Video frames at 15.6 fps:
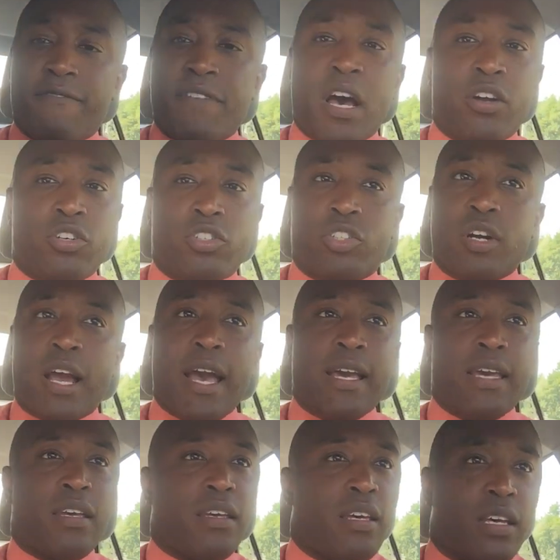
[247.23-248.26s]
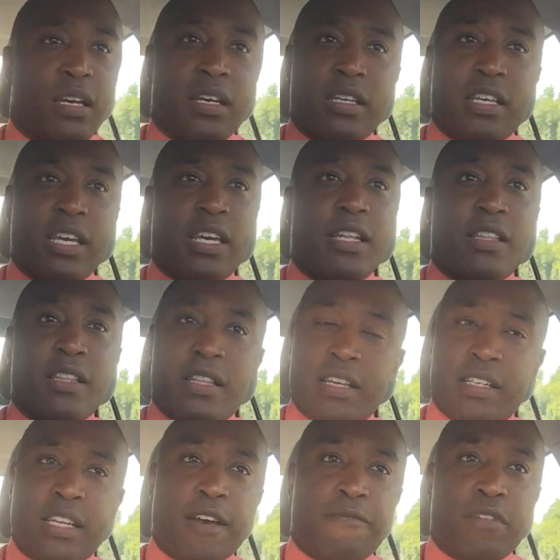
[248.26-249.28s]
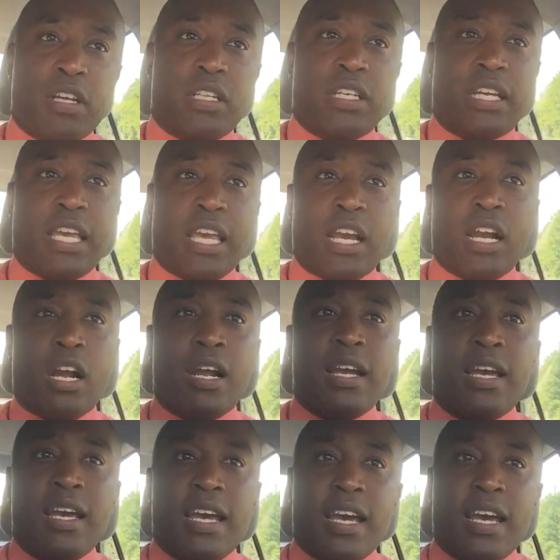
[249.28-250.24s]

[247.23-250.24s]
Founder Track, again, they definitely care.